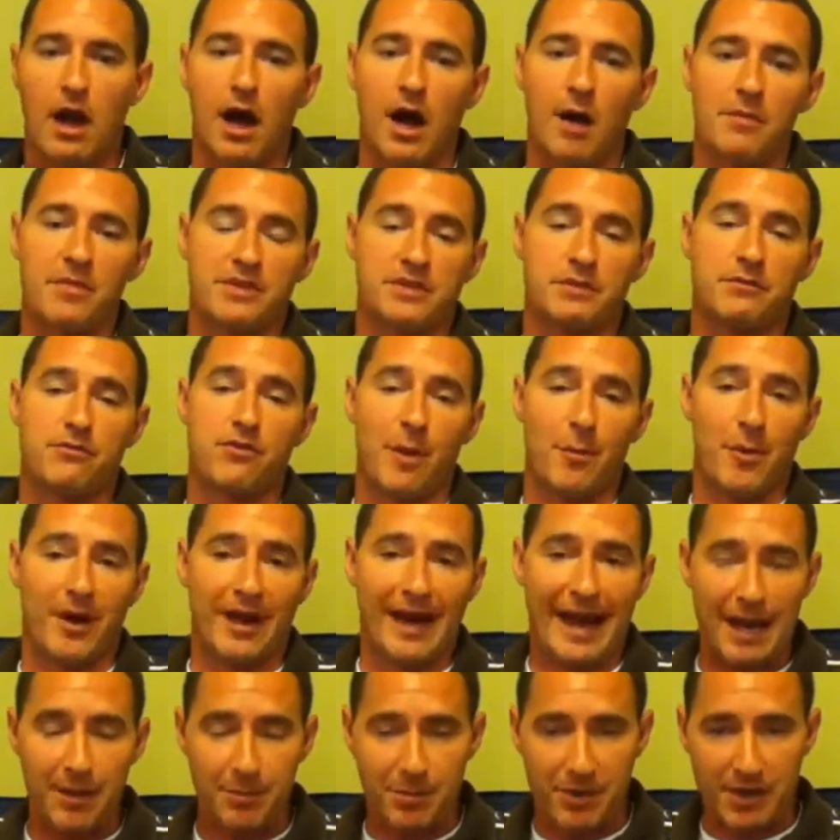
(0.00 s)
There's the Framework
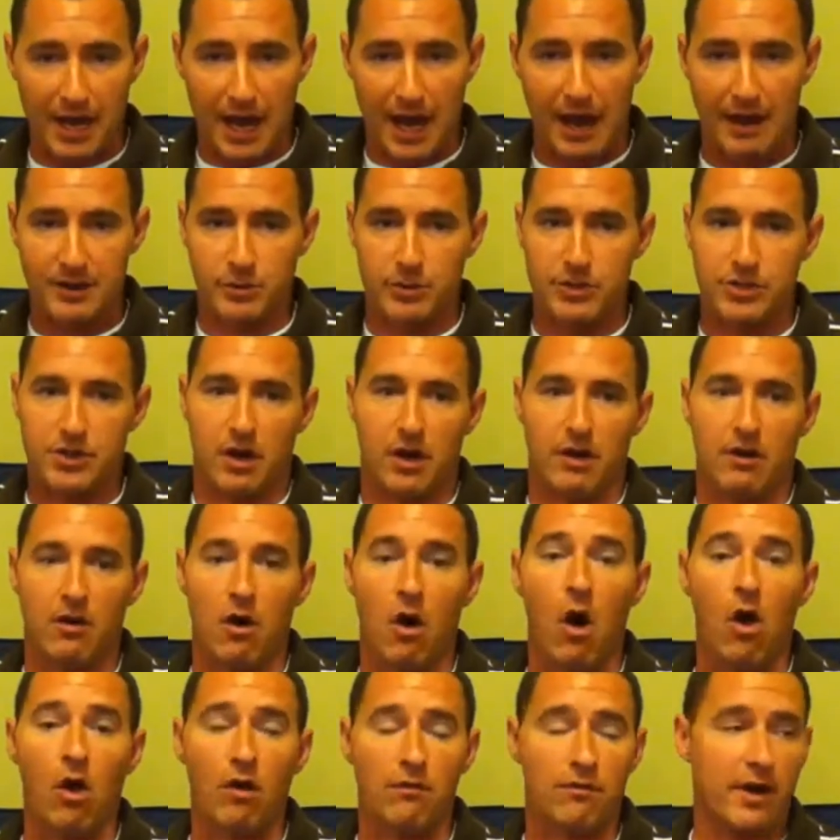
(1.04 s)
APIs, which are
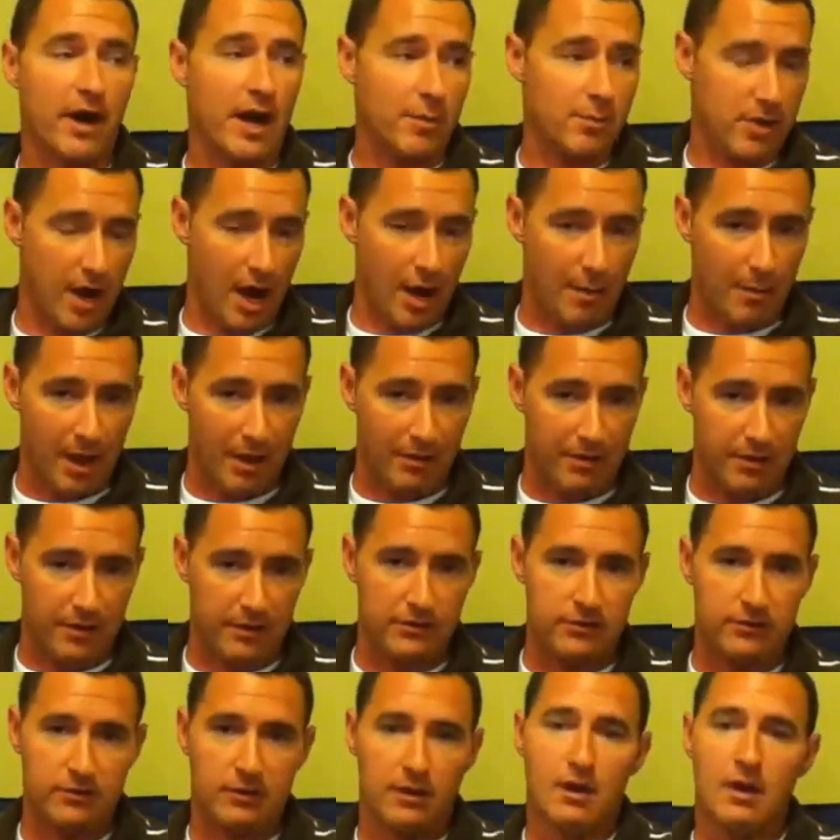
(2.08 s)
all of our API
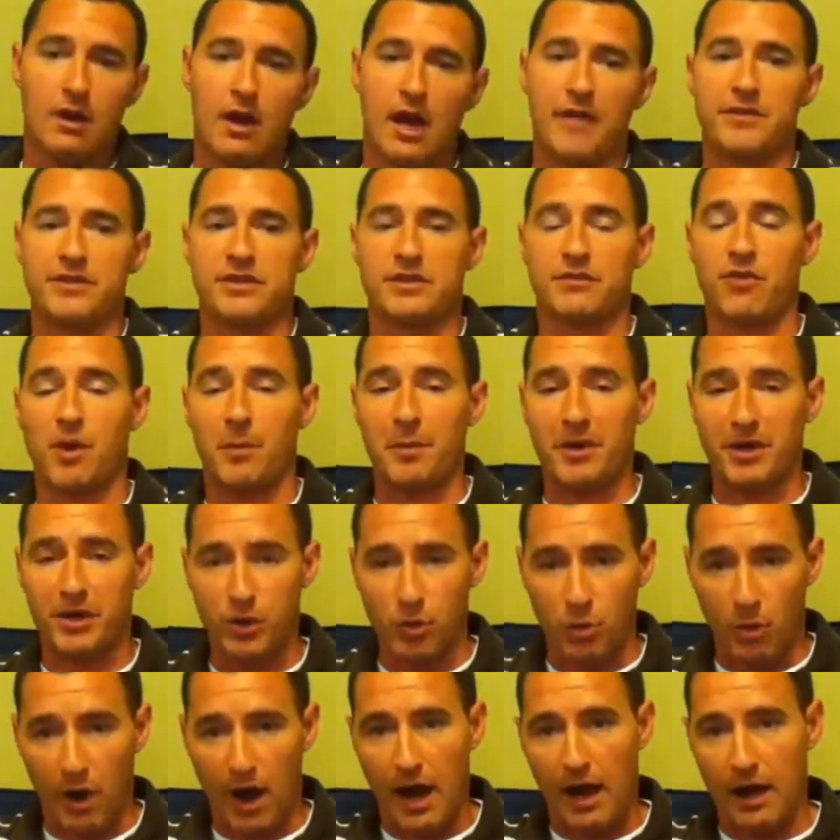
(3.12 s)
methods, and there's the Framework
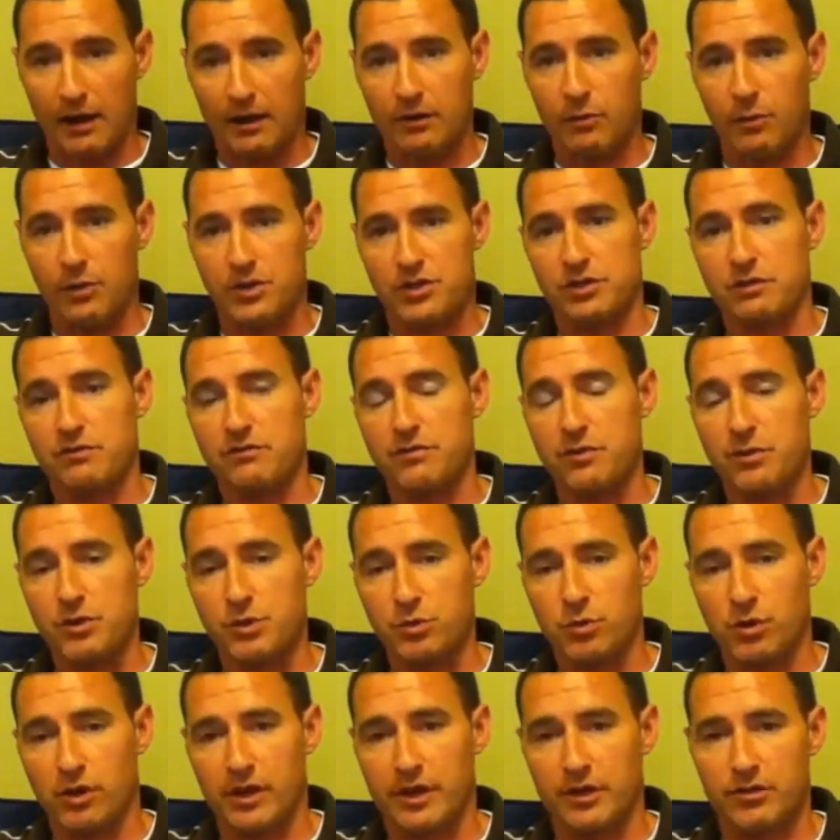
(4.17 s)
UI, which in the future
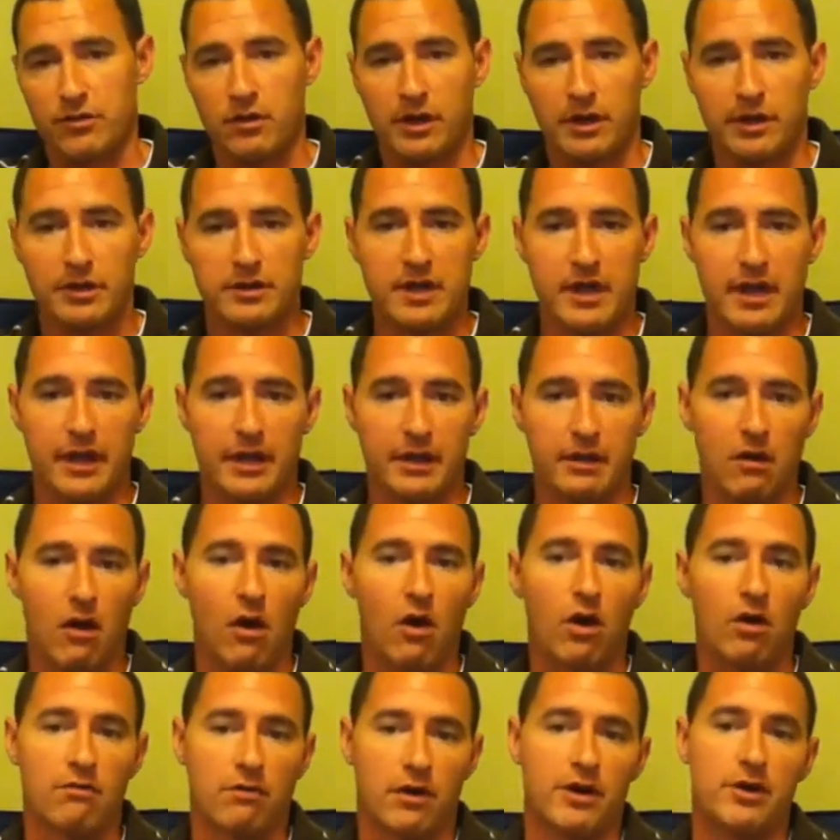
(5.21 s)
will contain
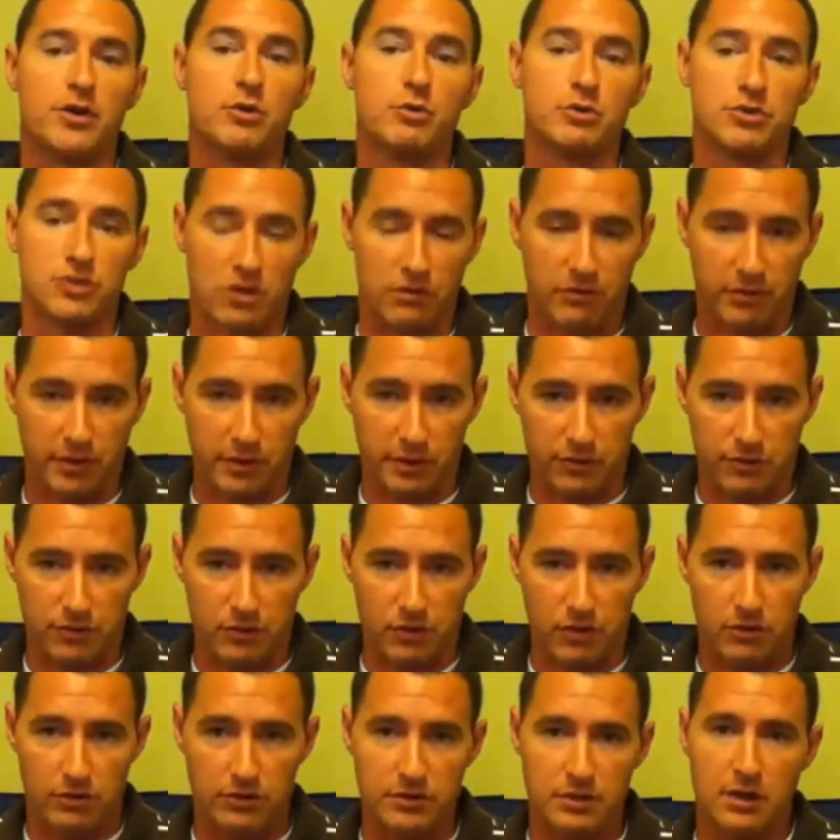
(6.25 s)
all of our new server
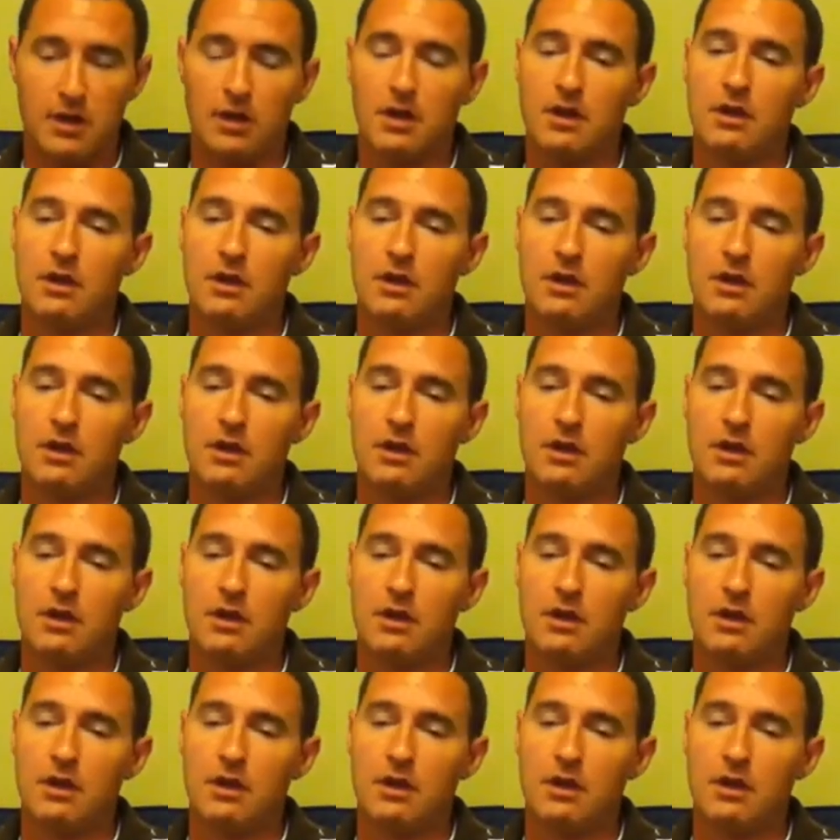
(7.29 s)
controls.